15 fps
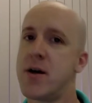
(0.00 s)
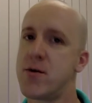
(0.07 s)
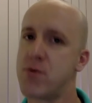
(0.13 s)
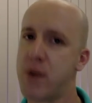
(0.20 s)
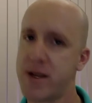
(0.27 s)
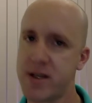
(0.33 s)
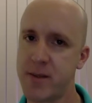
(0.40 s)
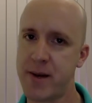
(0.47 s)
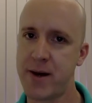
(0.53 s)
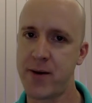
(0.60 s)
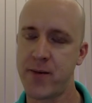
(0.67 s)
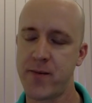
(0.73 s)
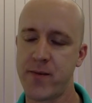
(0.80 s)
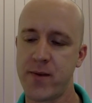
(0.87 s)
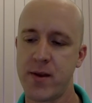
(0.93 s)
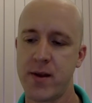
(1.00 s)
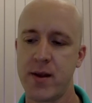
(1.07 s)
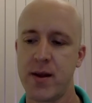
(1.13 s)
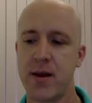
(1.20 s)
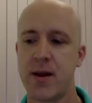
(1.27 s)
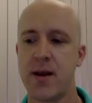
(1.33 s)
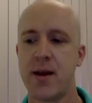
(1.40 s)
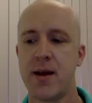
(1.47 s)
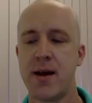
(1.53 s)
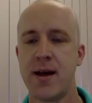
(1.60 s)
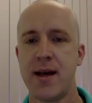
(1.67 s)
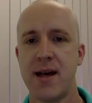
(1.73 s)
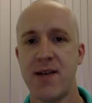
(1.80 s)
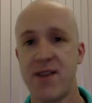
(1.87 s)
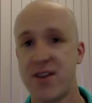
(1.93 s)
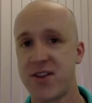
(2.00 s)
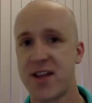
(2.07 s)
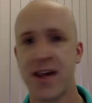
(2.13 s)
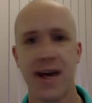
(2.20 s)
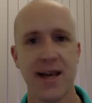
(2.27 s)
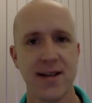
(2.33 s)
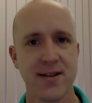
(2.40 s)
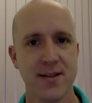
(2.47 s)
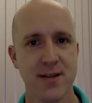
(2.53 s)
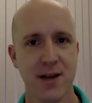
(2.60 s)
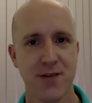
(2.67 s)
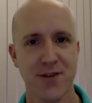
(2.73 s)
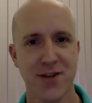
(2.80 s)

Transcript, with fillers: and write about. If that's the case,